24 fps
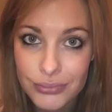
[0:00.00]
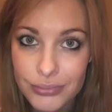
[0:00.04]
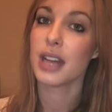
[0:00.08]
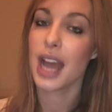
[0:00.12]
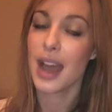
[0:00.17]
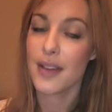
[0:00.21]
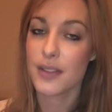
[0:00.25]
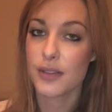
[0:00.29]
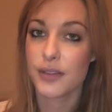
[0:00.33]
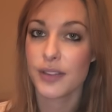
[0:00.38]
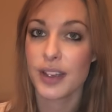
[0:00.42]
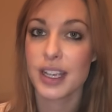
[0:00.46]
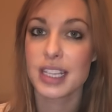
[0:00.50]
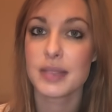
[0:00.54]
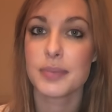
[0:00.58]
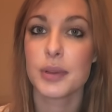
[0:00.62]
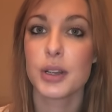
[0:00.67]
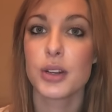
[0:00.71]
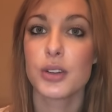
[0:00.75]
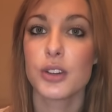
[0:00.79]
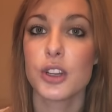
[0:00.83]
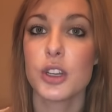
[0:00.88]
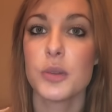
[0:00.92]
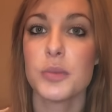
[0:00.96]
I have a
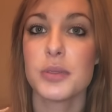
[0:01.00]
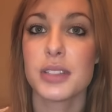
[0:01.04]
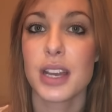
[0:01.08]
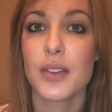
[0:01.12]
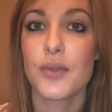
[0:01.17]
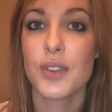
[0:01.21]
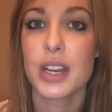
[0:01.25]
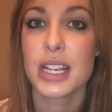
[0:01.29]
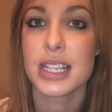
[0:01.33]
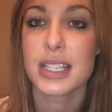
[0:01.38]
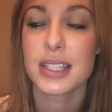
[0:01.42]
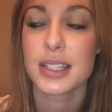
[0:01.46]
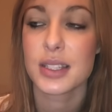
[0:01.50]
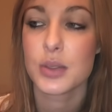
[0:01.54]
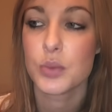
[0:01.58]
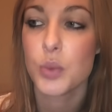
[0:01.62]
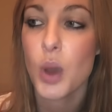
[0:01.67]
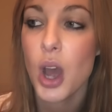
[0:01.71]
Facebook group, 10 Reasons